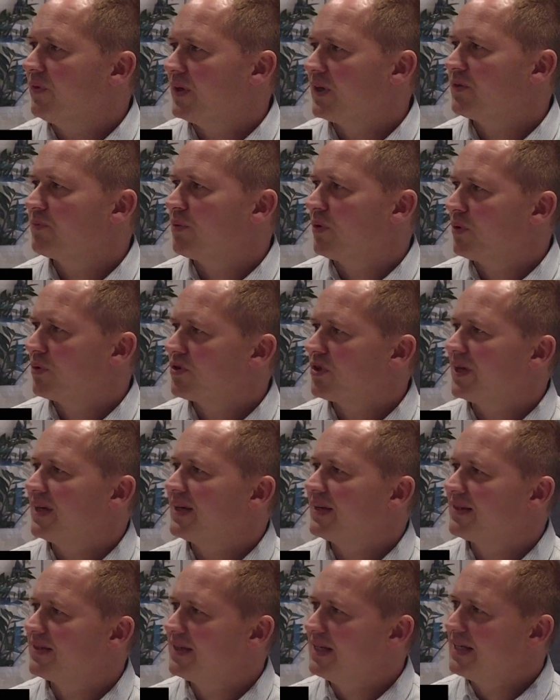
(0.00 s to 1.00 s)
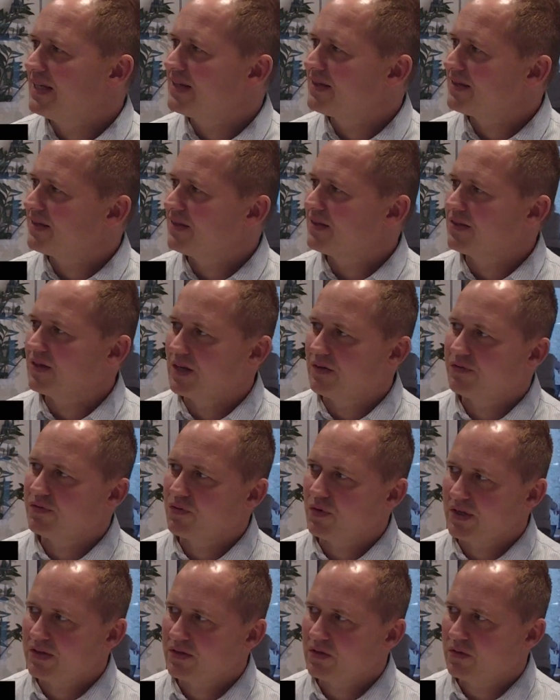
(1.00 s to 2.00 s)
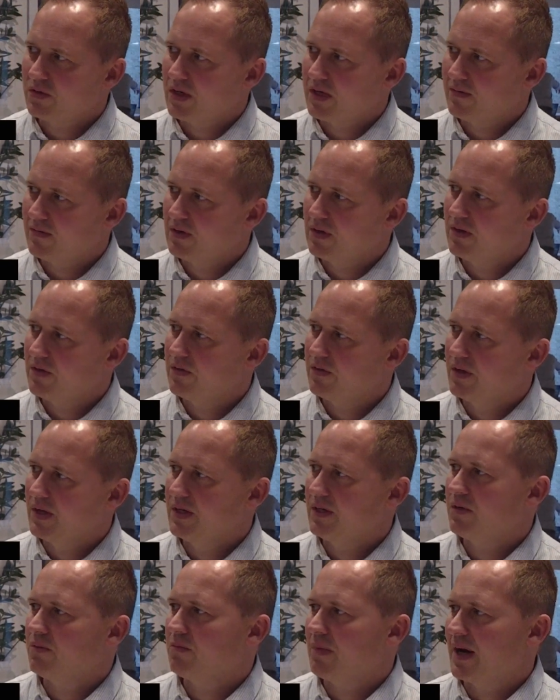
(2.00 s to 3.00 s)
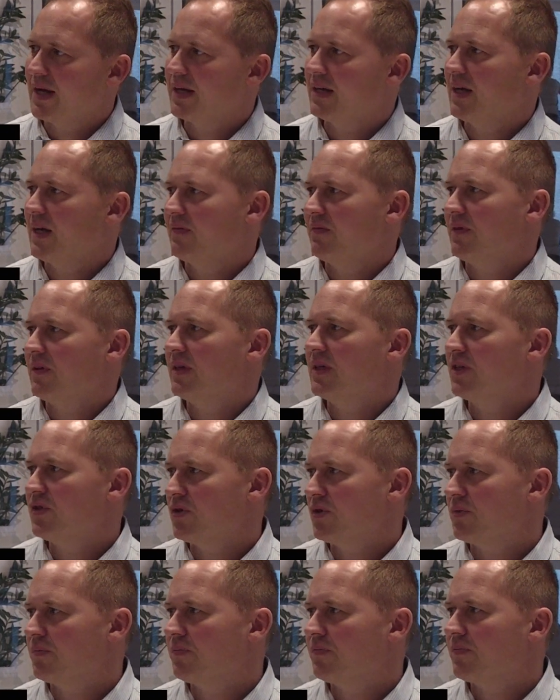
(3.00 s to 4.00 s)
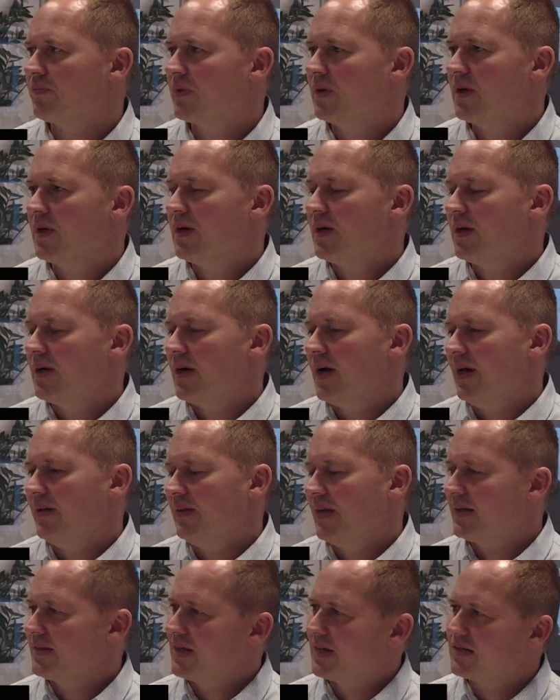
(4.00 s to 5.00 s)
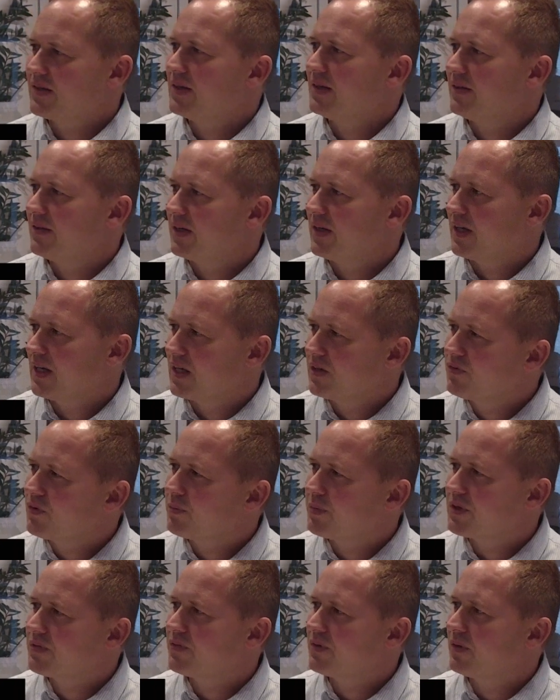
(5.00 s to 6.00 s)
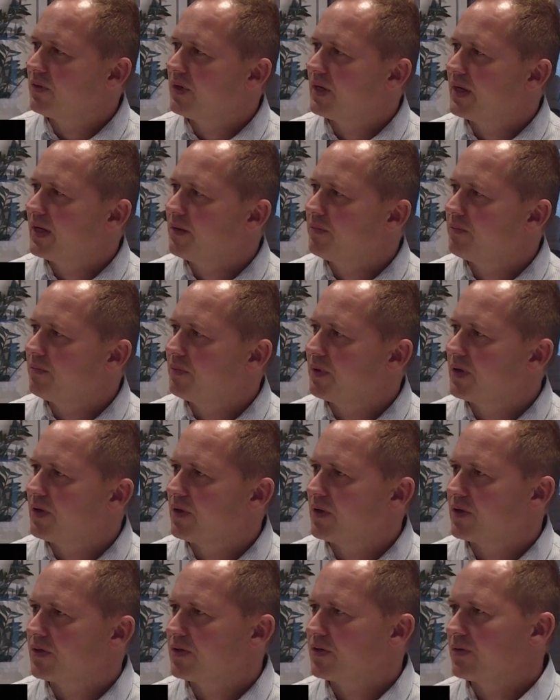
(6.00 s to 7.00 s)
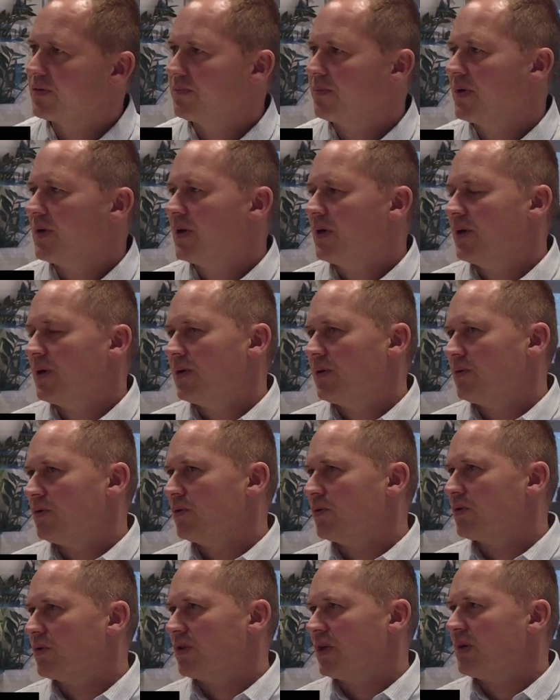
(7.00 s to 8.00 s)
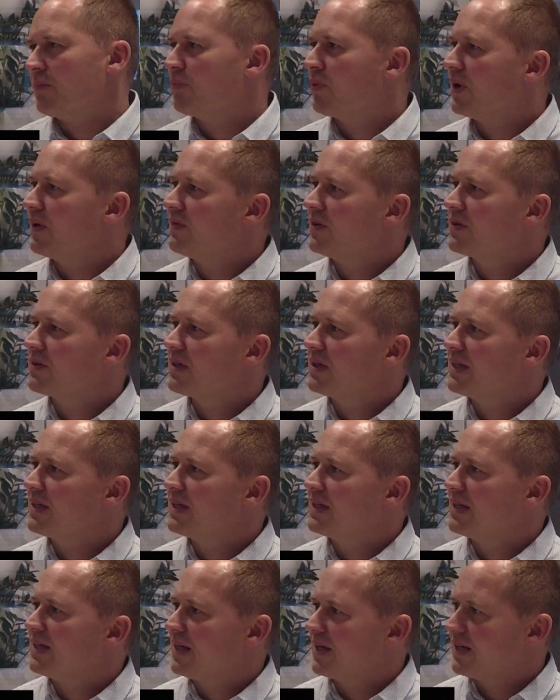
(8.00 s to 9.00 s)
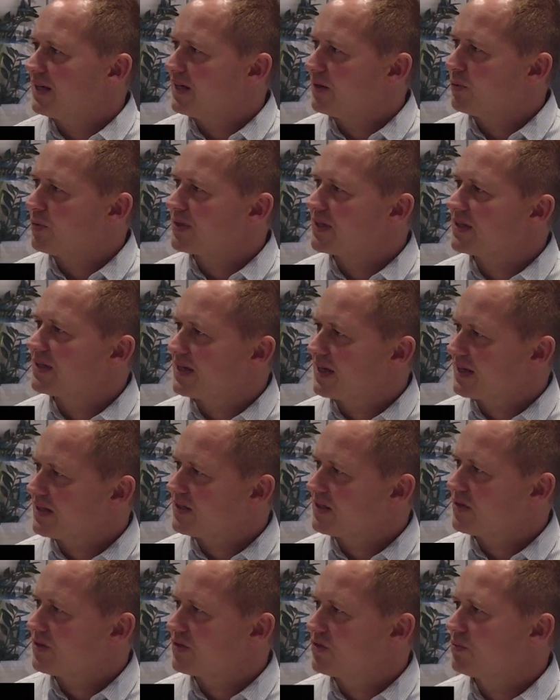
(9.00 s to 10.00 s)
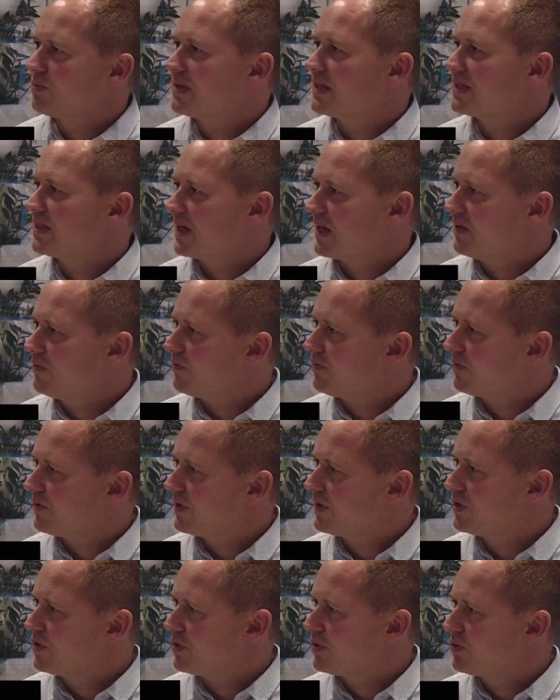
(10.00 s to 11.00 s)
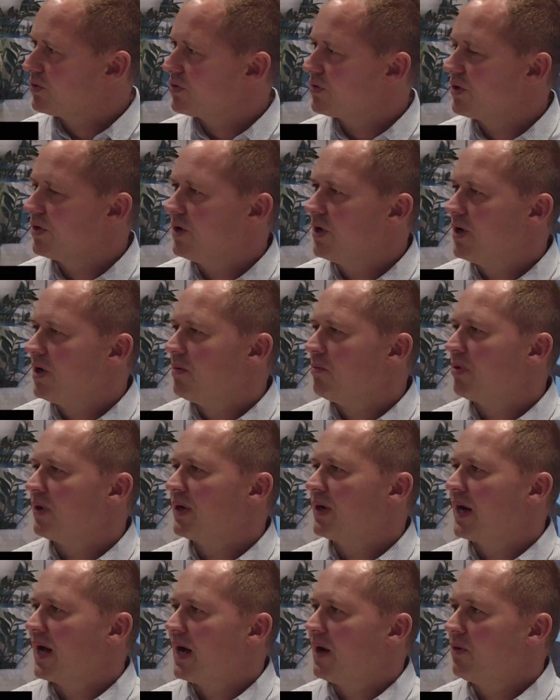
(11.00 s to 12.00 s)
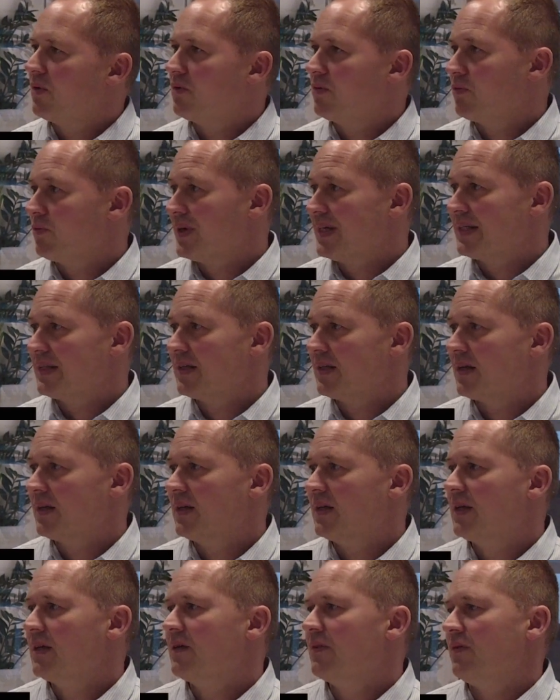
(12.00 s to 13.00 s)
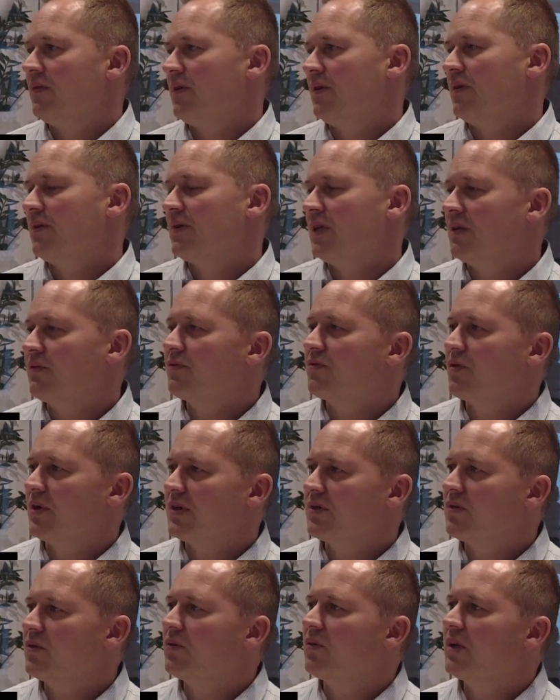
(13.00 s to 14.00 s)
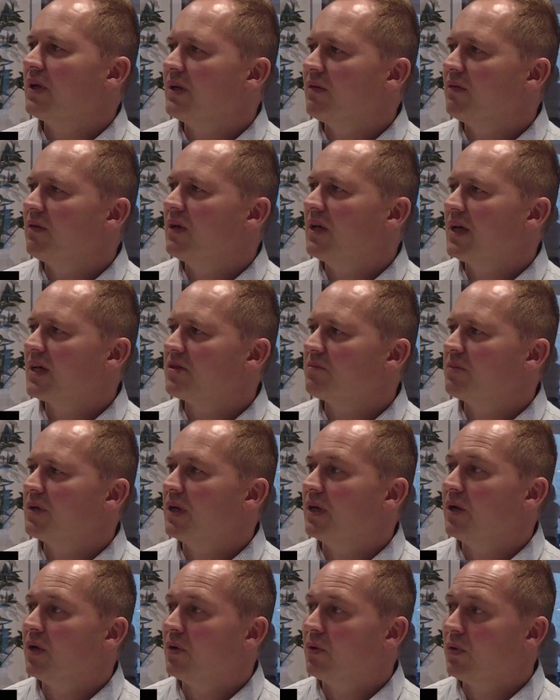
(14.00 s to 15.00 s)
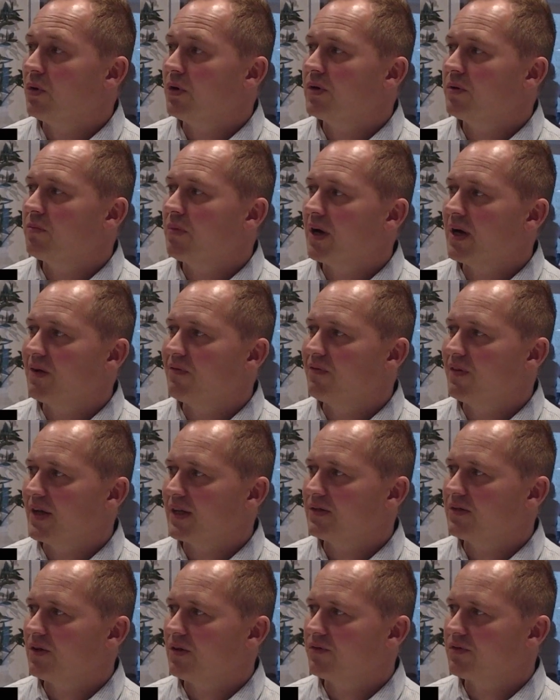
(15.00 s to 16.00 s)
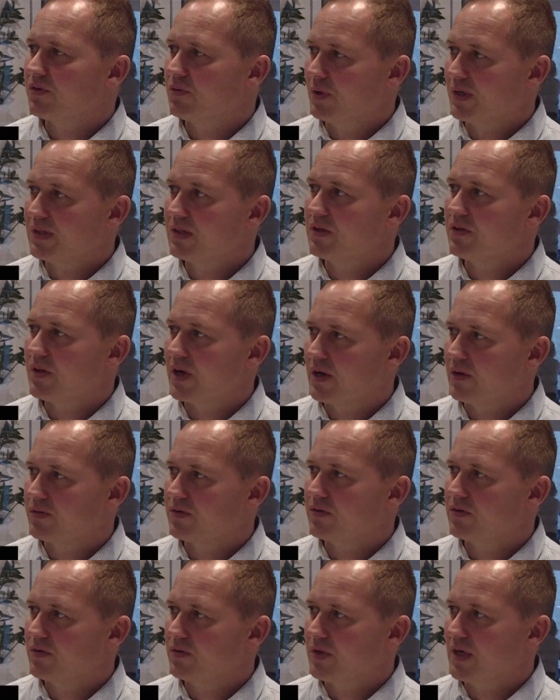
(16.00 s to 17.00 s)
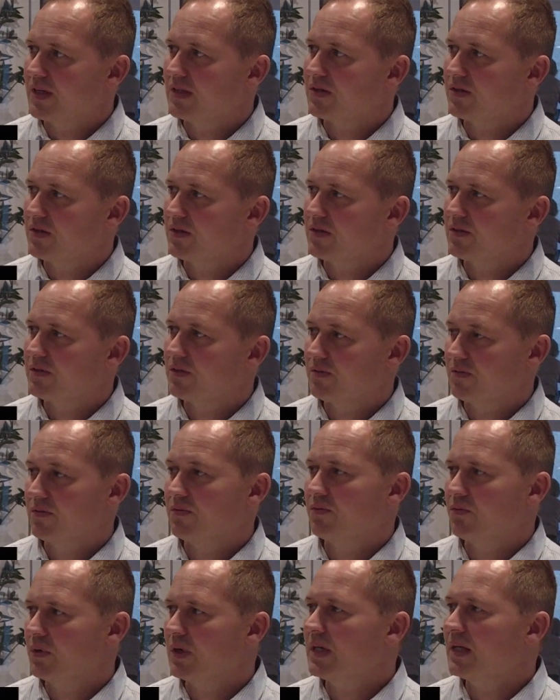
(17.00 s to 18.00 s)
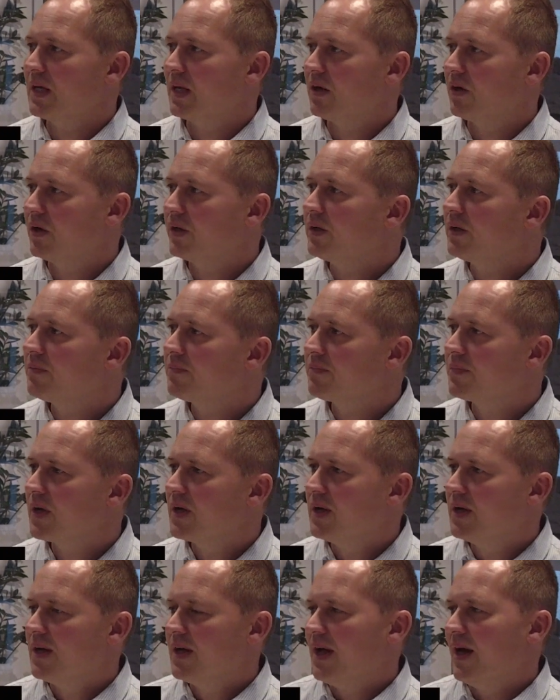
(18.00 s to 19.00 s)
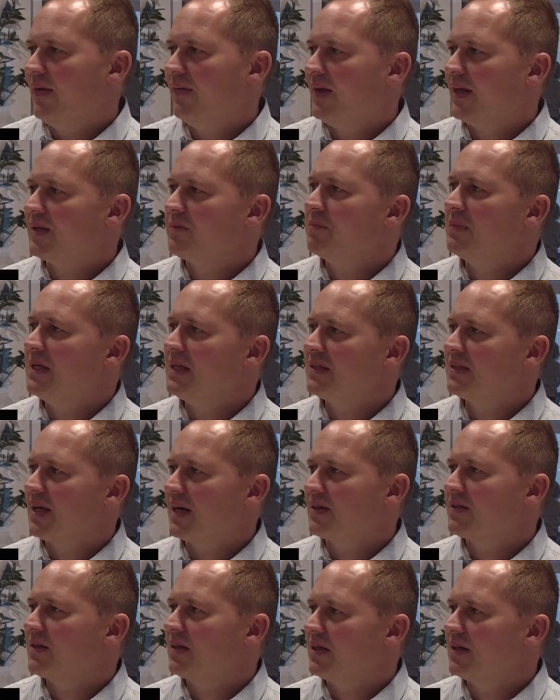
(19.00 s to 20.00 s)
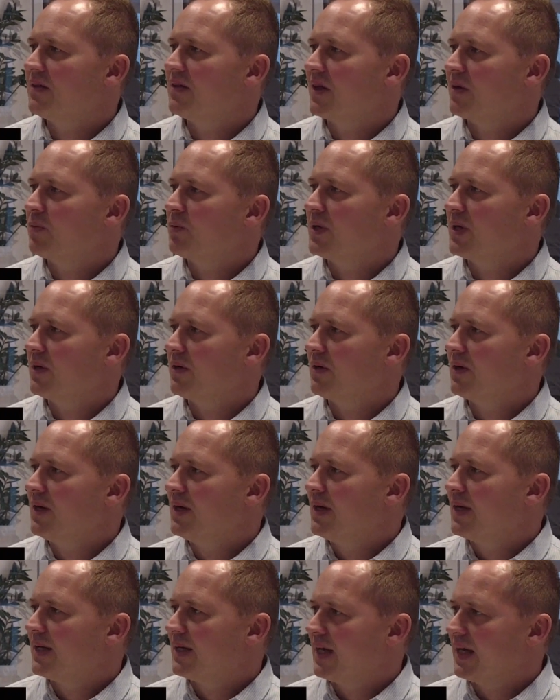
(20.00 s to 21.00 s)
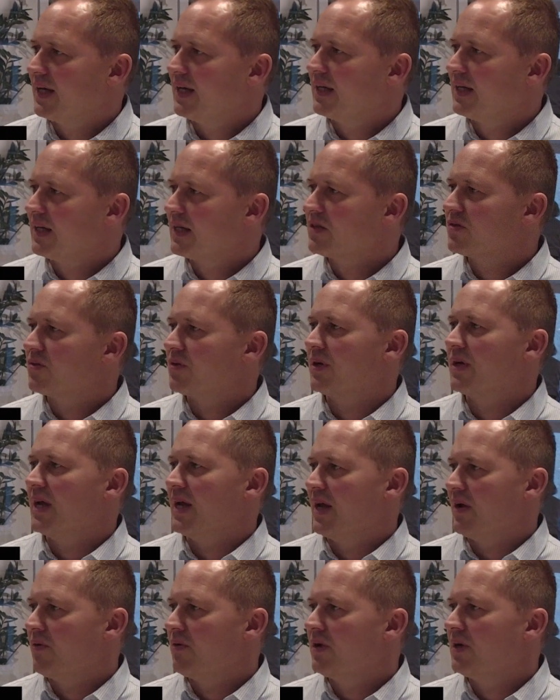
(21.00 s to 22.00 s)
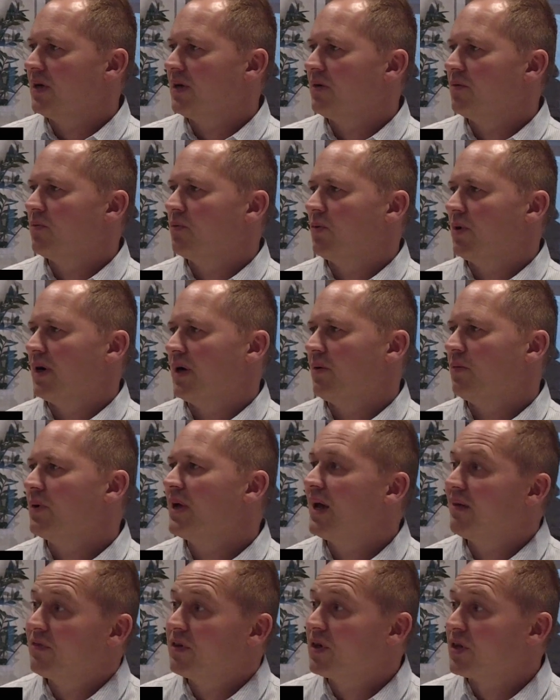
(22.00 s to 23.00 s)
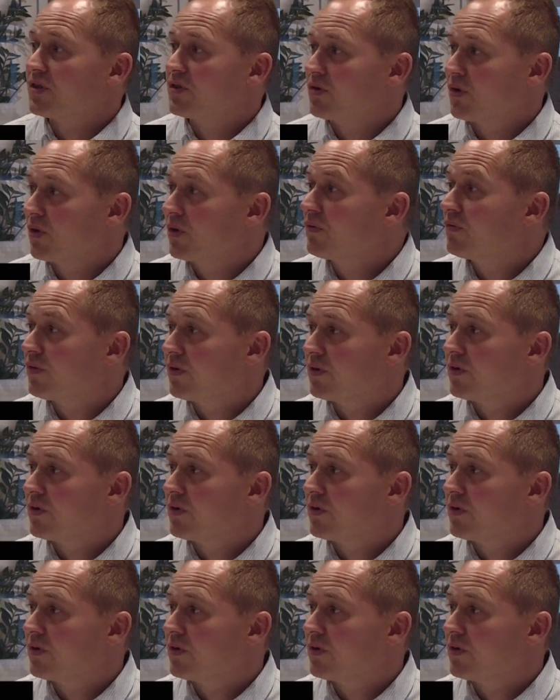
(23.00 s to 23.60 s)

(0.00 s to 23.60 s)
exposure exceeds the safe threshold level, then you might have an issue. And that's actually the case for bisphenol A, because you could say previously it was assessed to be safe in use, but now recently the safe threshold level has been lowered by a factor of 20,000, so that's really a lot. And that means actually that we are getting into an area where we have a concern for